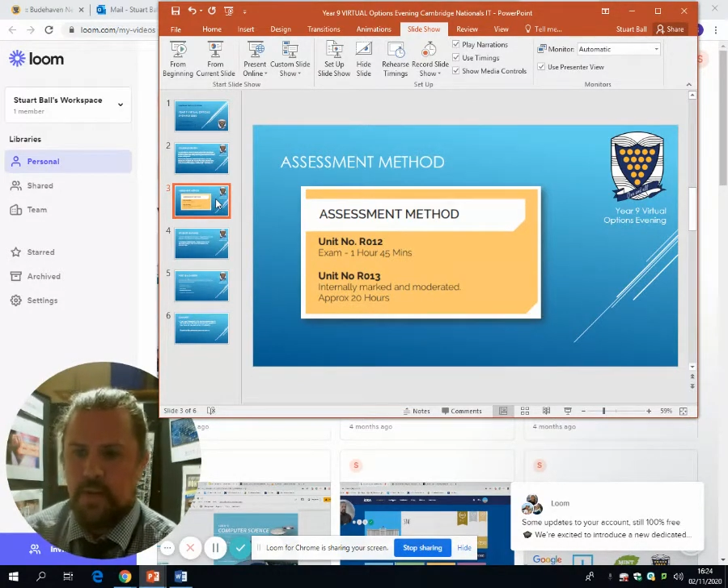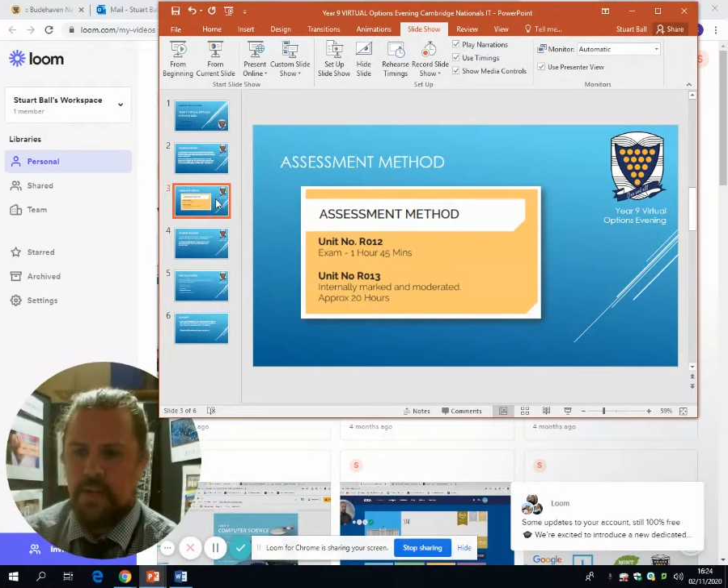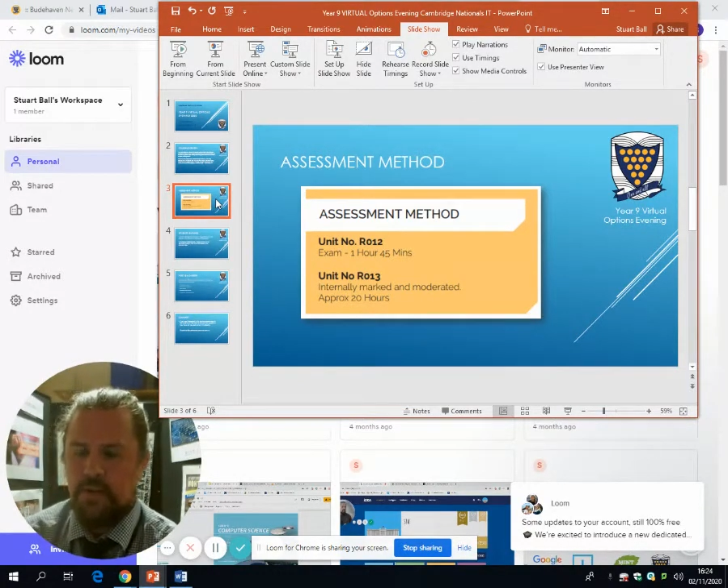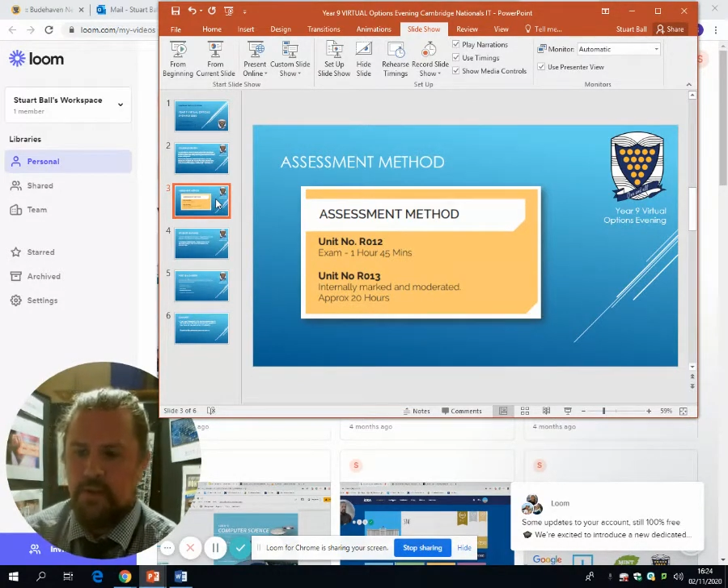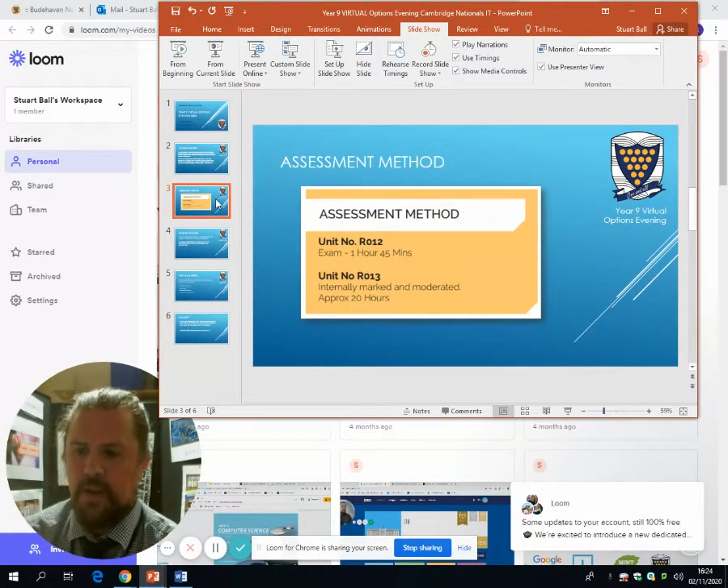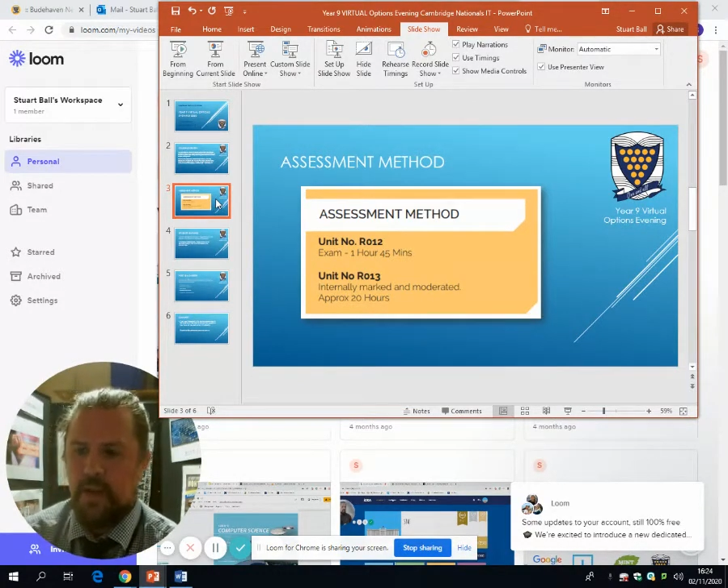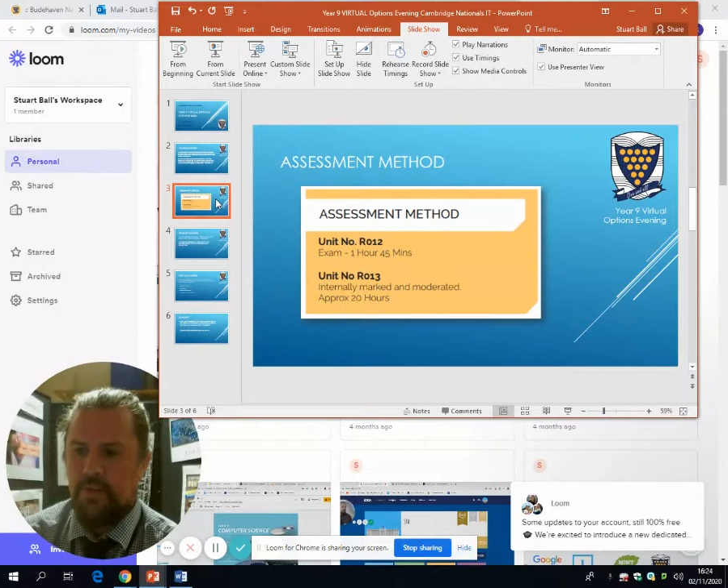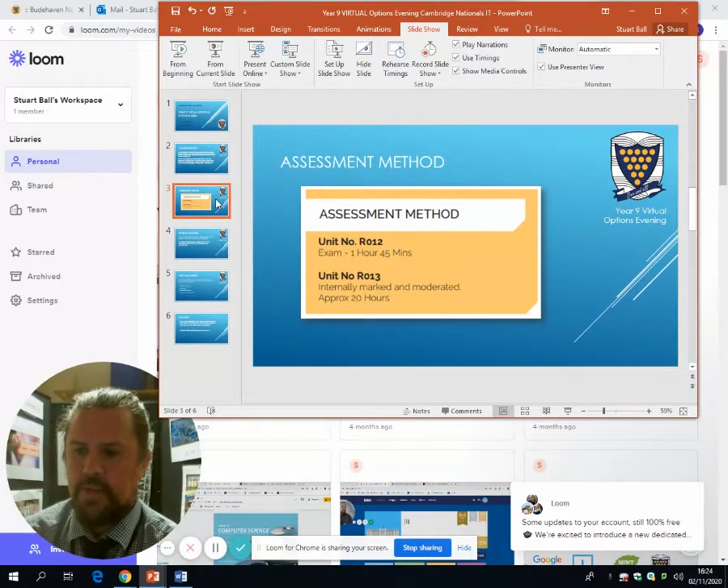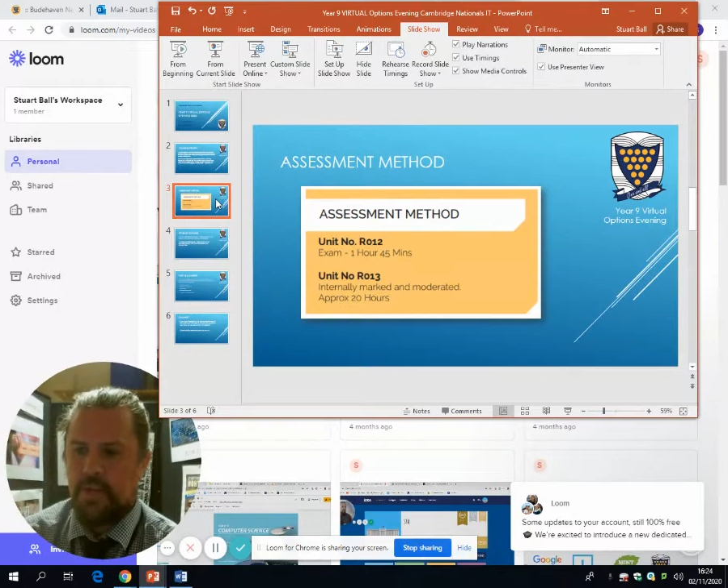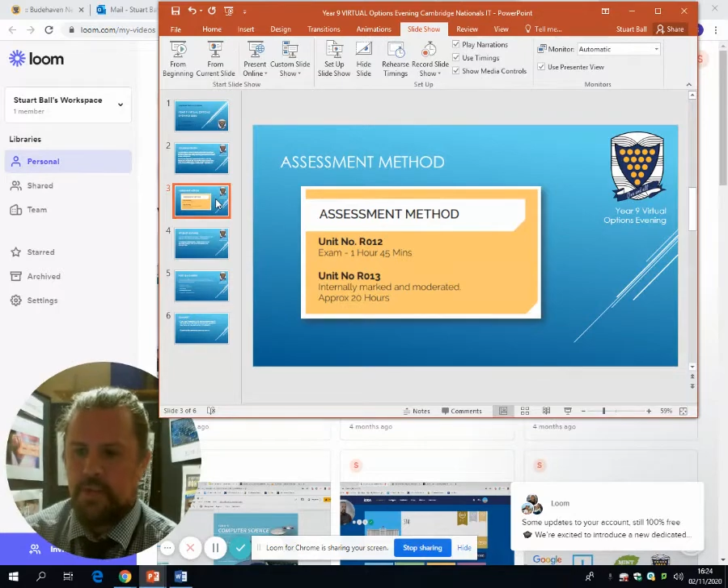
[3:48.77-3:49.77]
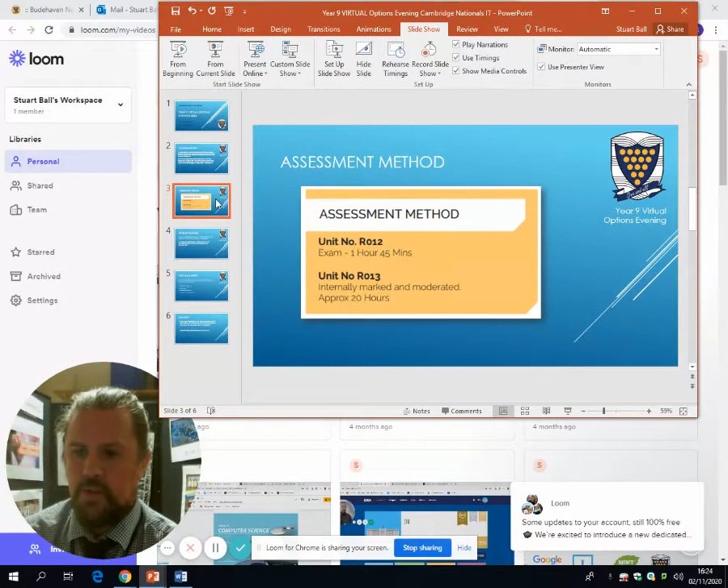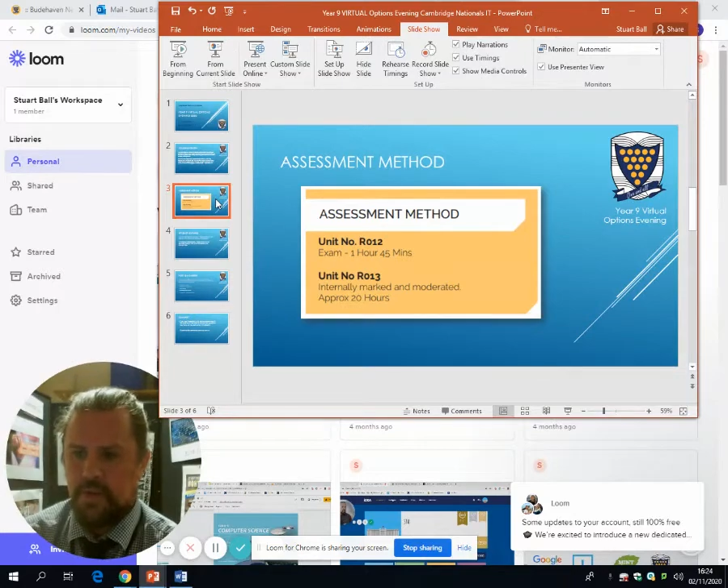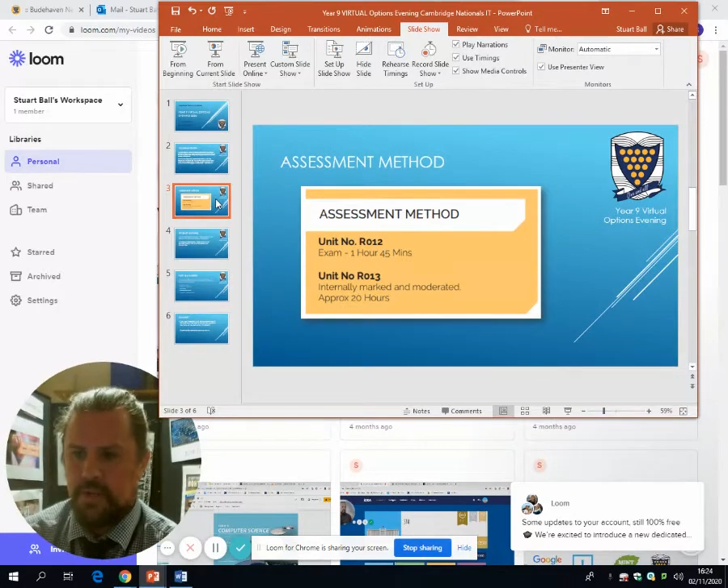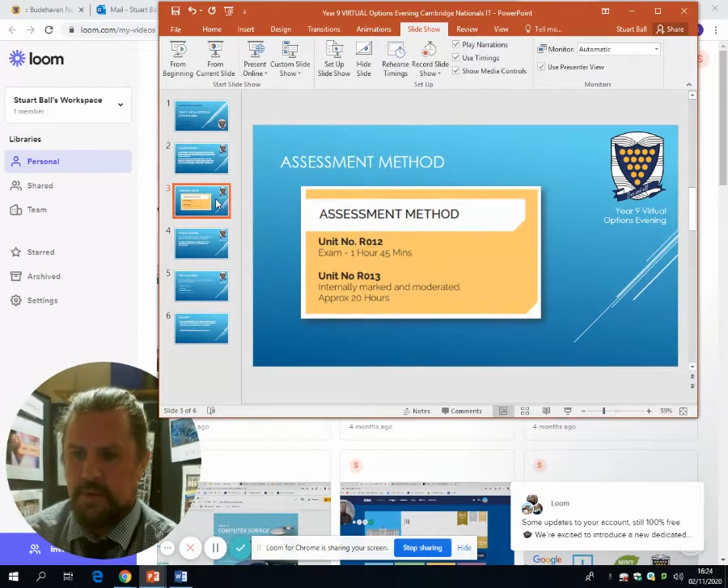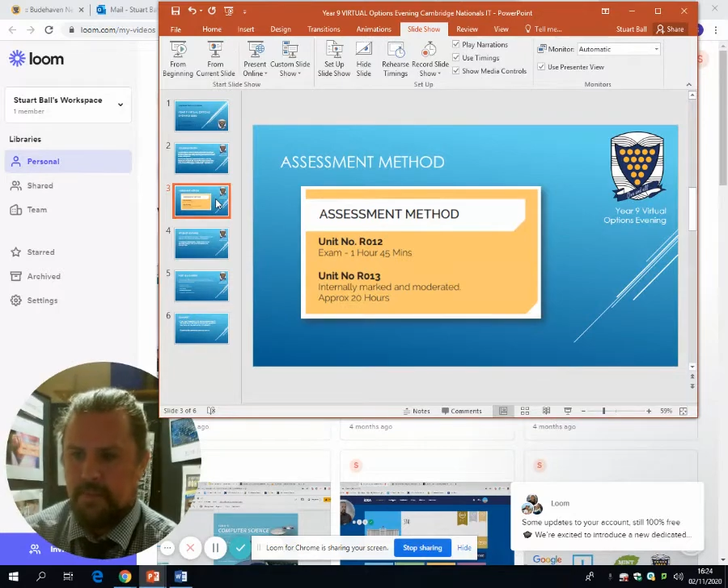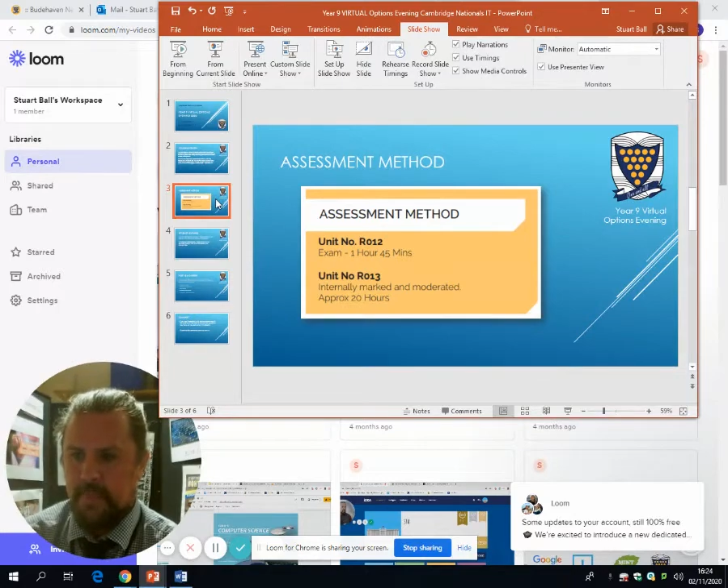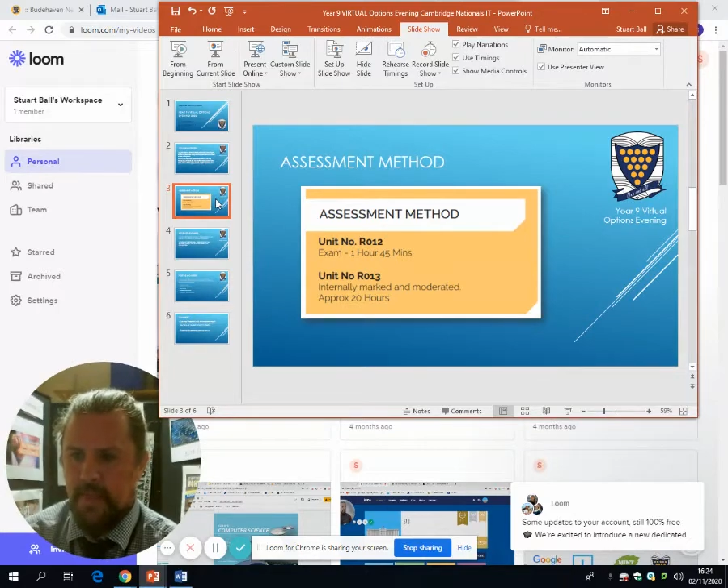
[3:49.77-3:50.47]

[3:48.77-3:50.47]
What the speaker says: kids are really getting the teeth stuck into it.